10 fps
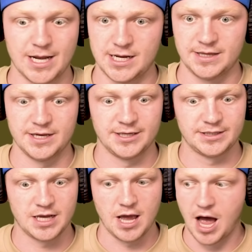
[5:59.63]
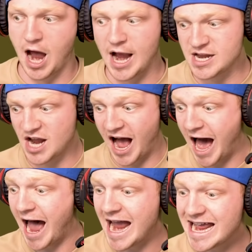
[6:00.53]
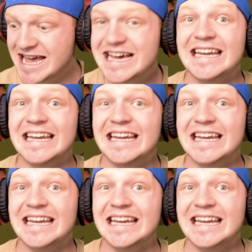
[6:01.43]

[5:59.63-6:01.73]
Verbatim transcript: I need this. I